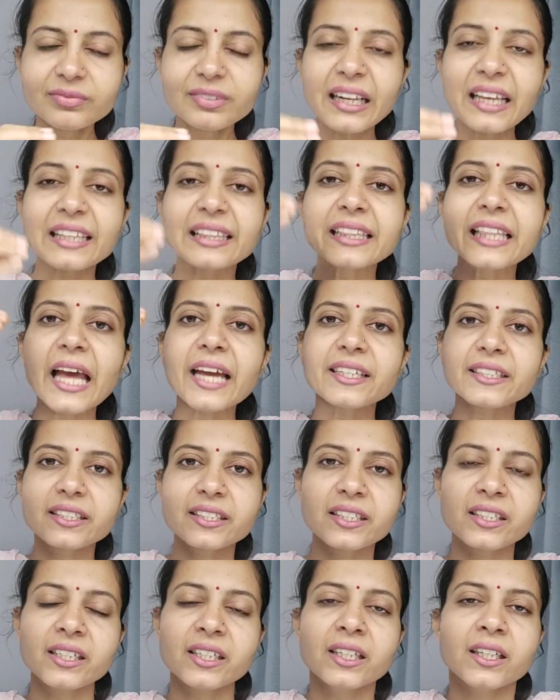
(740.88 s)

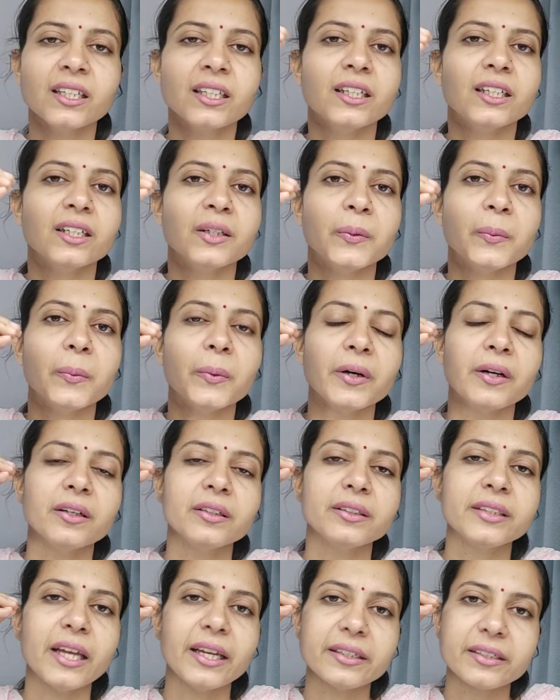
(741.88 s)
that
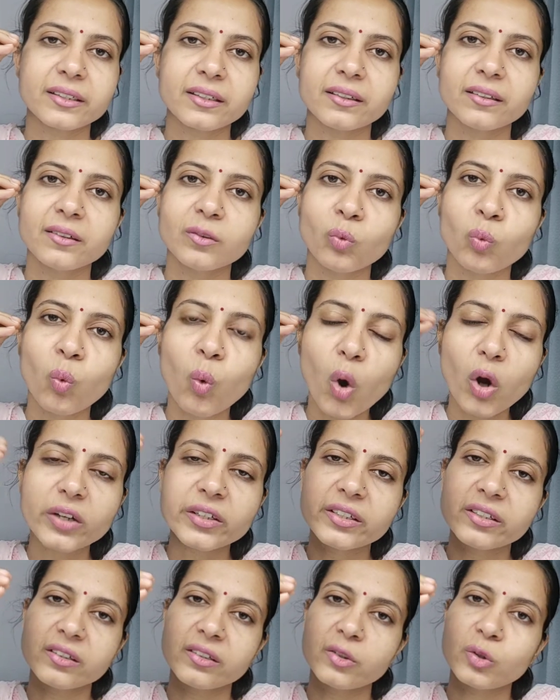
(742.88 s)

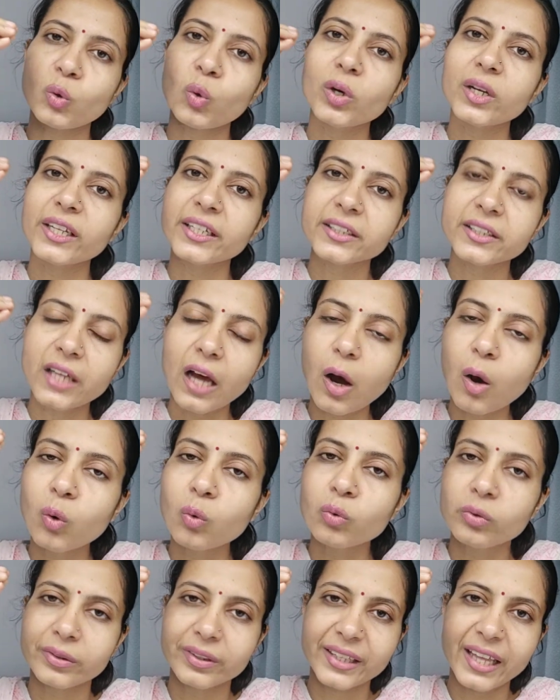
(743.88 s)
water rolling
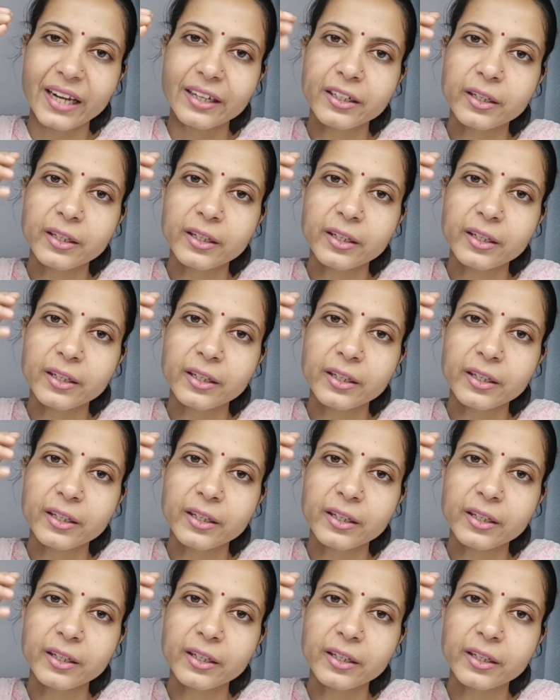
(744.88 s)
down